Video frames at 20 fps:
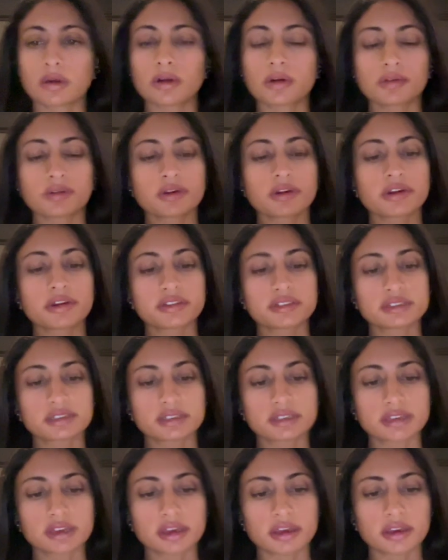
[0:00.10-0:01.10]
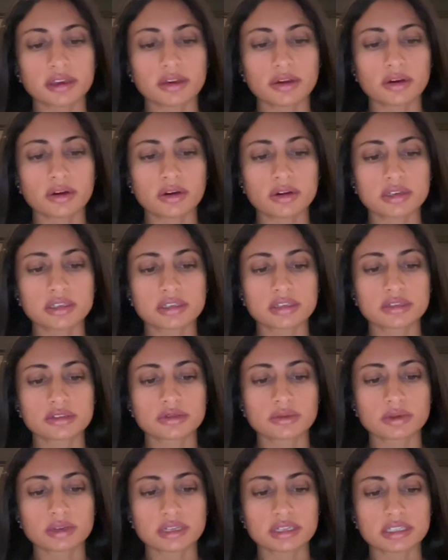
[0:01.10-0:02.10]
All right, today, August the
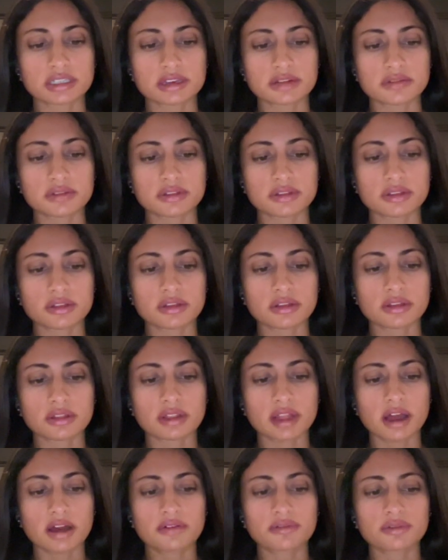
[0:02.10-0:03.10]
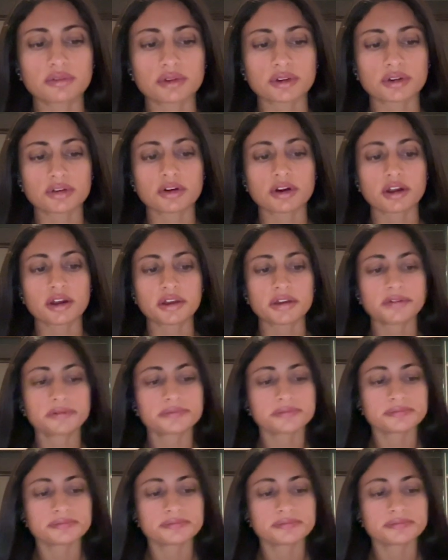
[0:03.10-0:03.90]
27th, laugh or cry.